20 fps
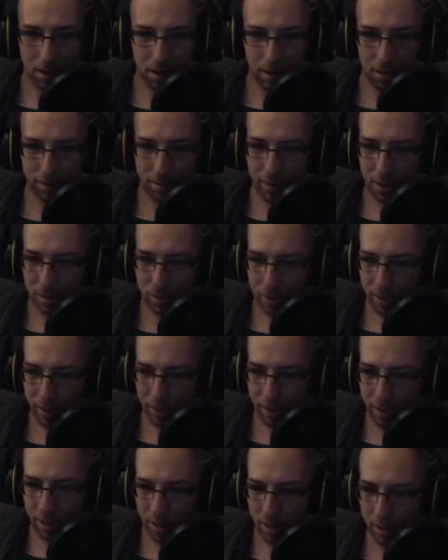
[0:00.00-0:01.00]
Advanced repair
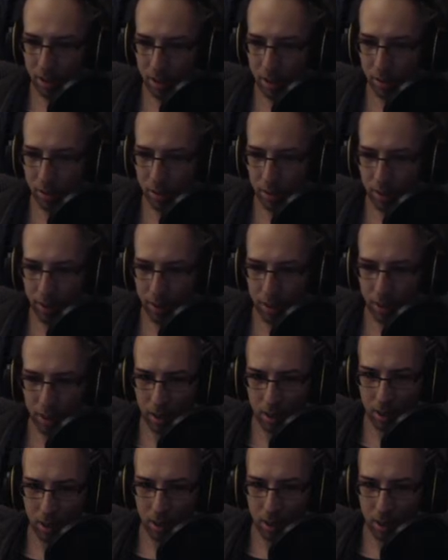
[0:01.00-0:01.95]
kit's going to go away.